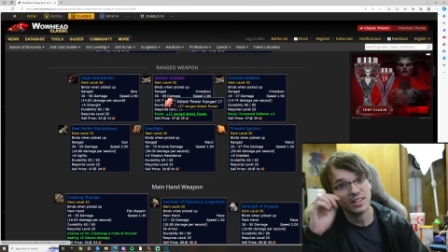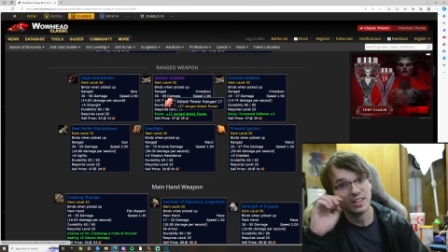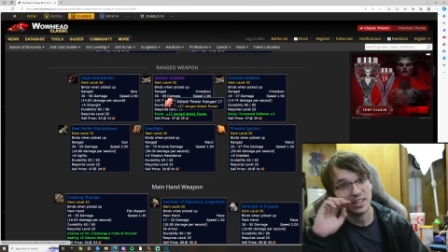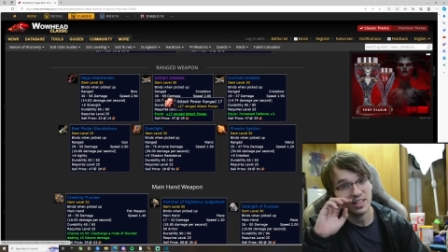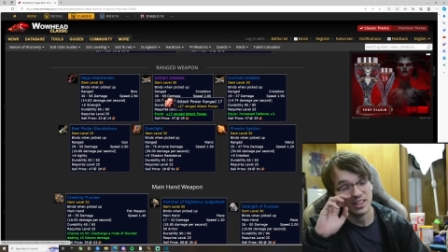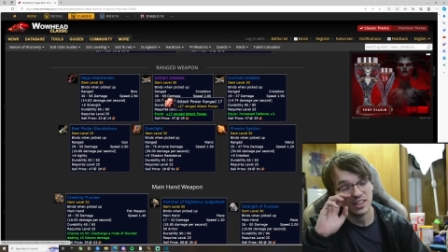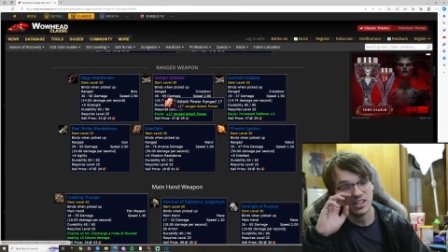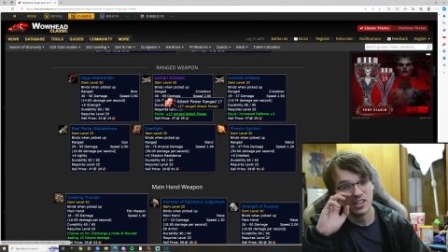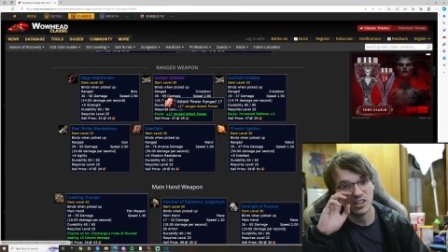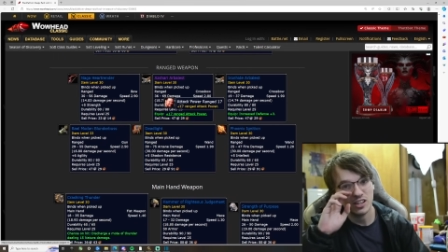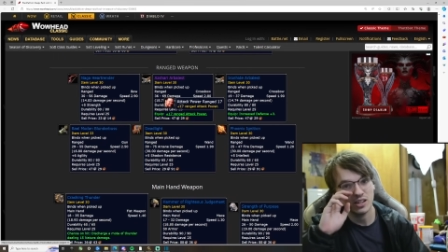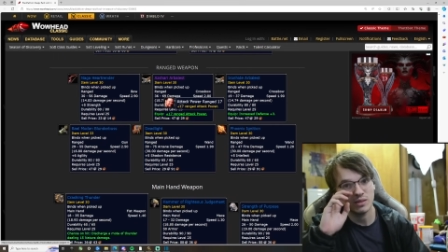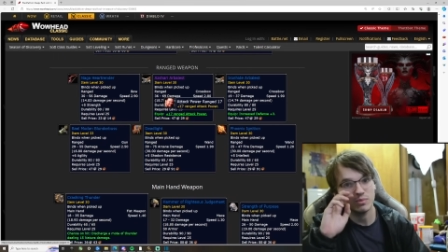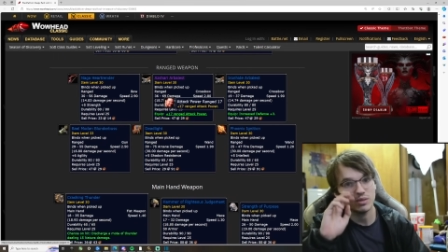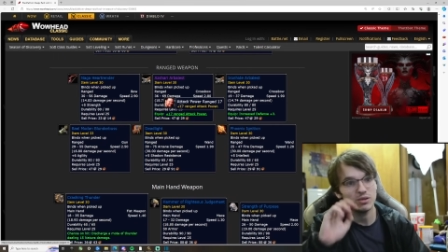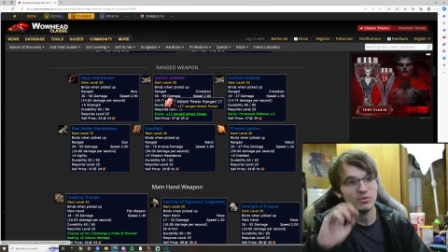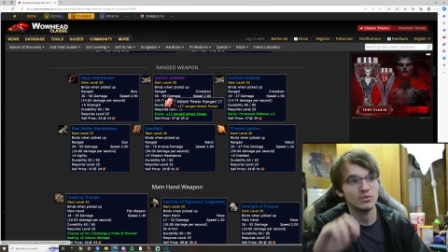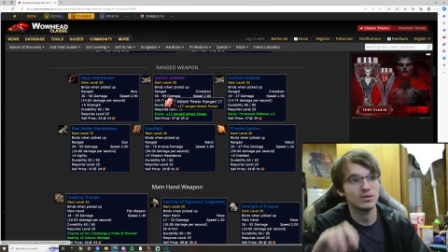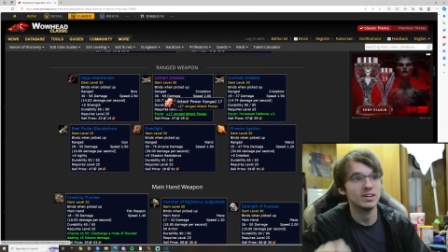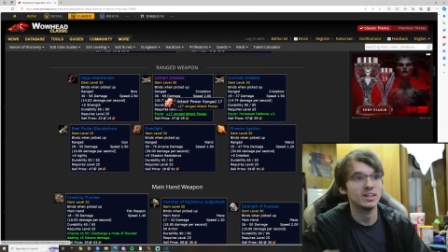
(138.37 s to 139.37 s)
they're going to
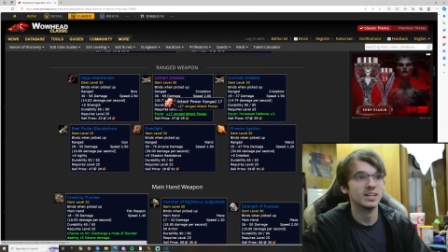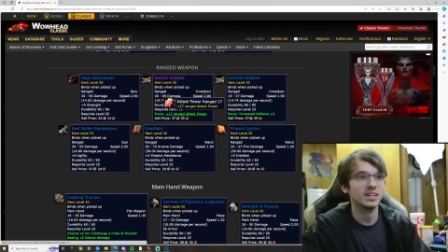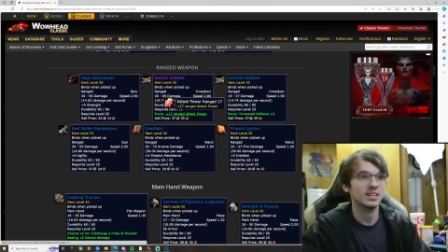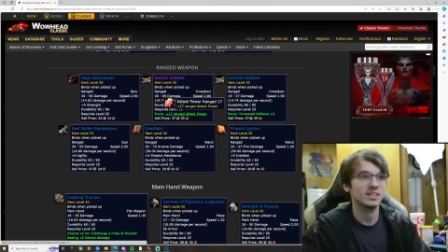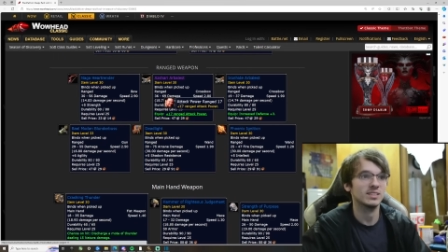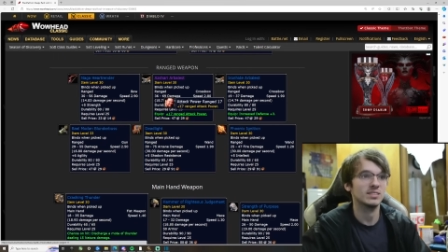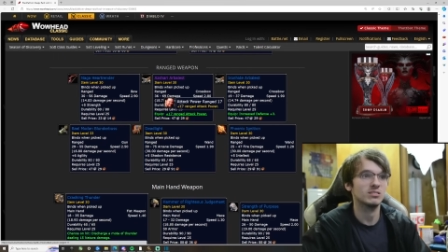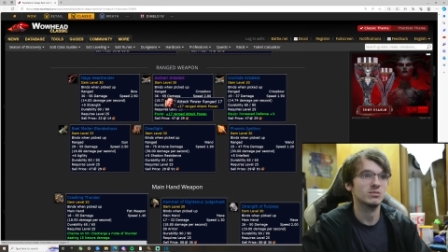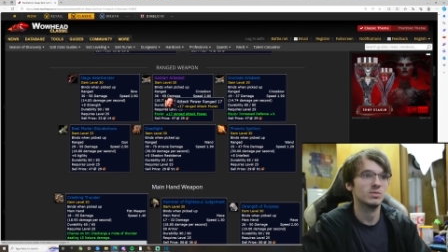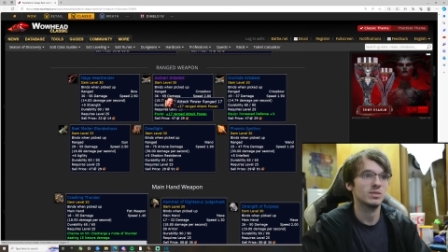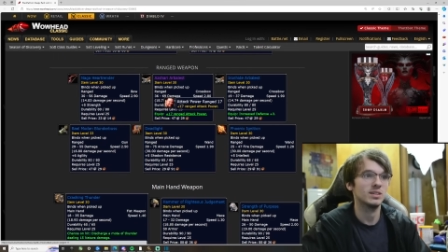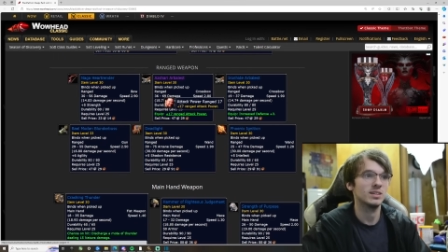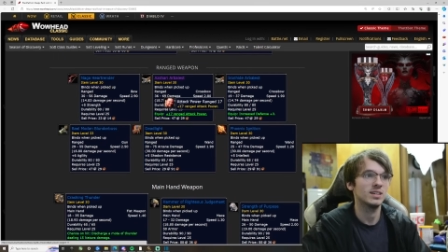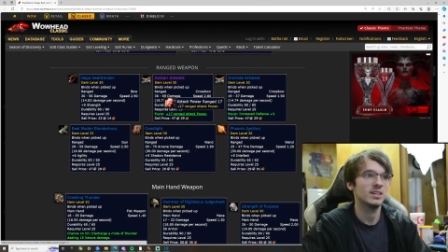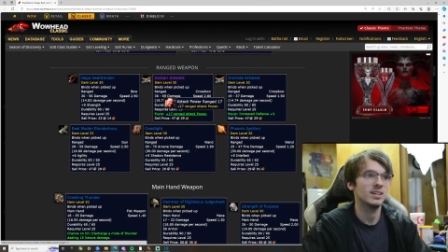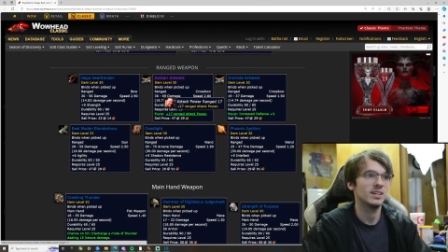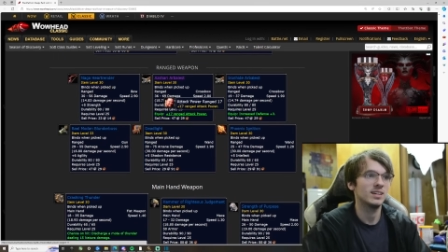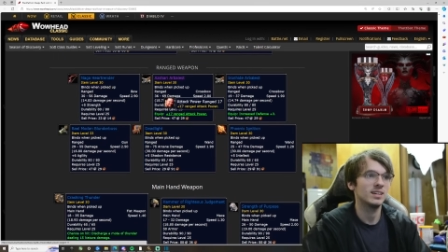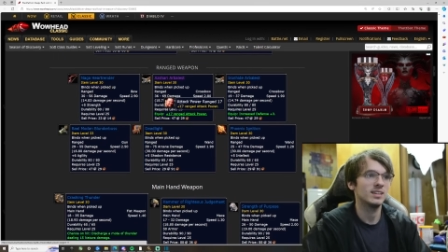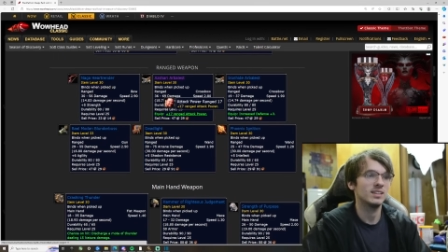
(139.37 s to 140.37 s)
be winning this one.
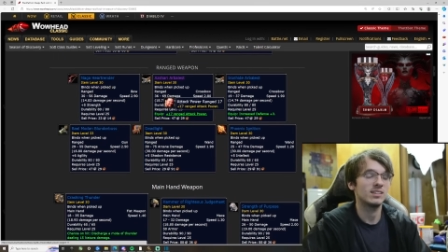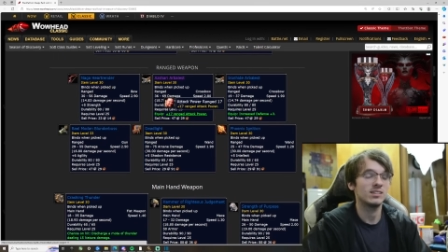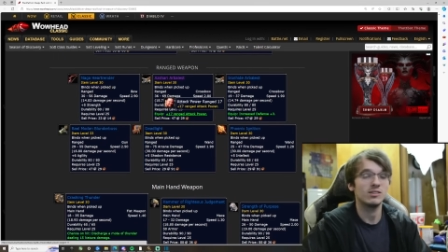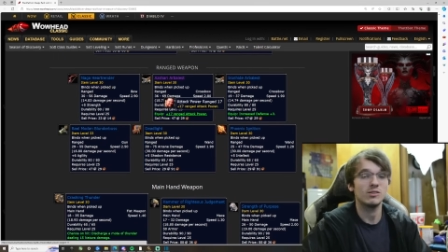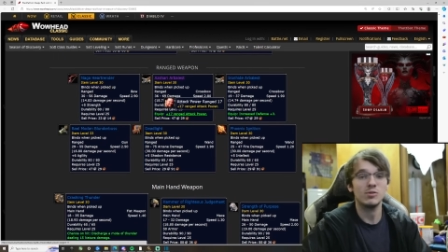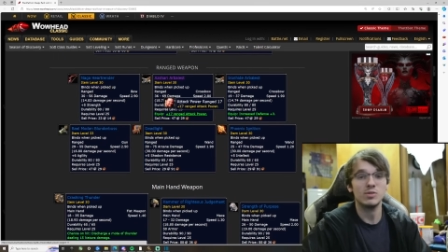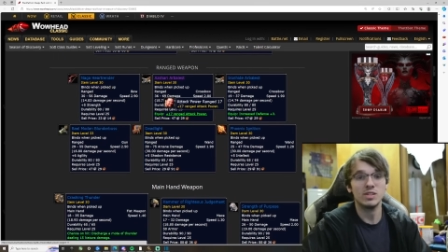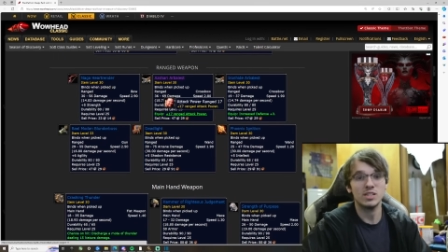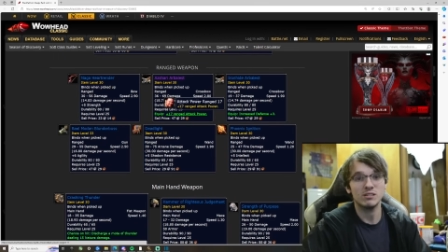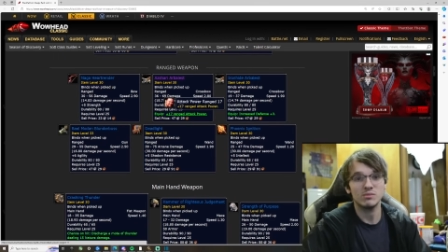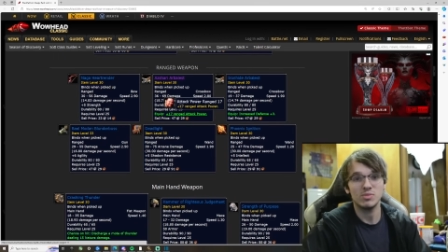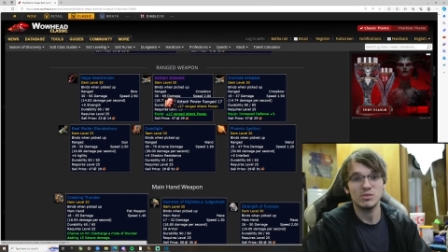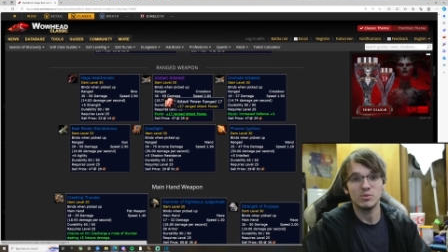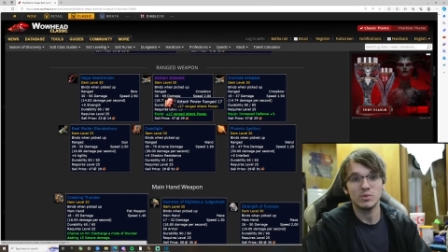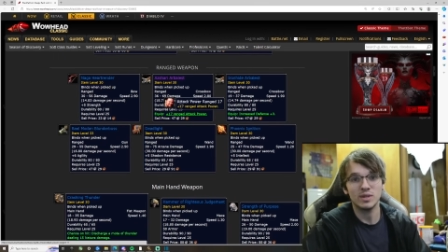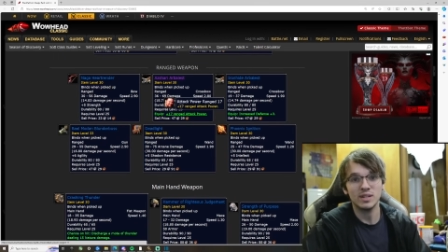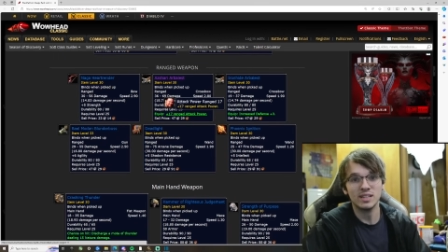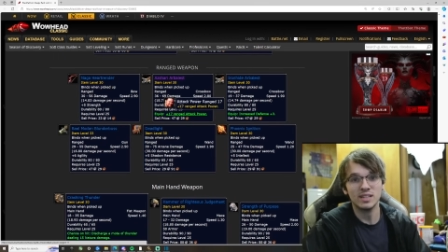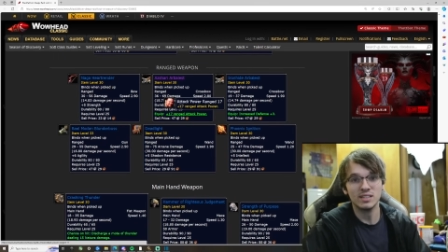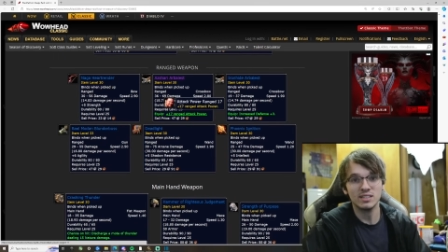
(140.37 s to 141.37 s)
They're going to be
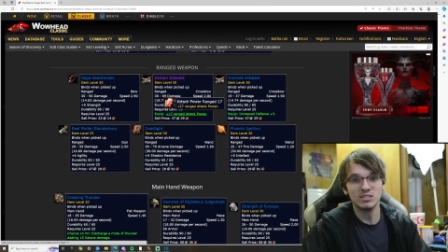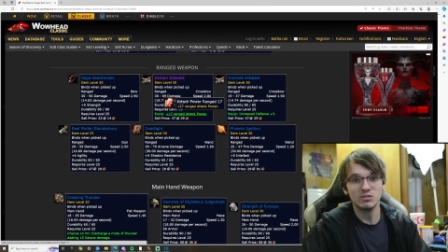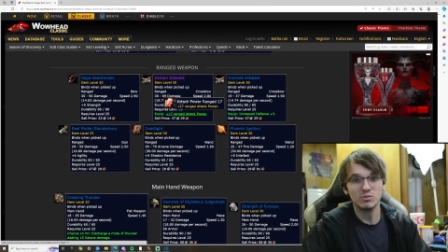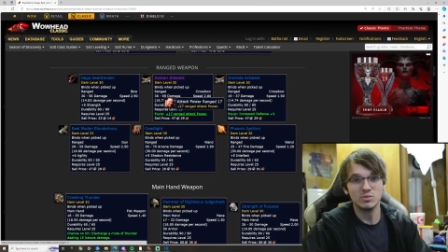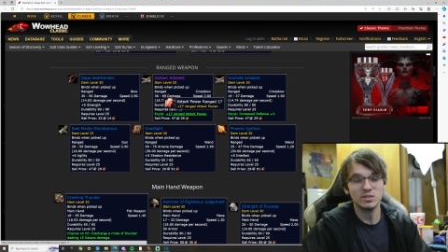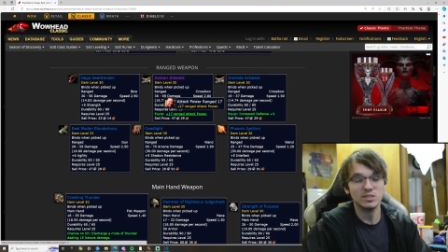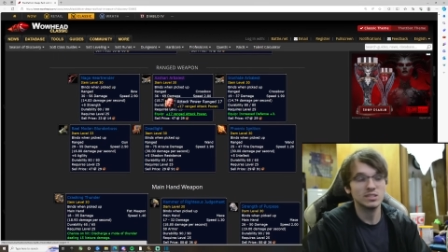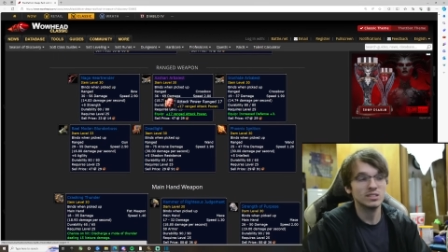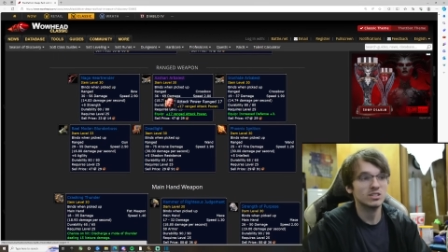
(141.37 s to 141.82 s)
winning this one.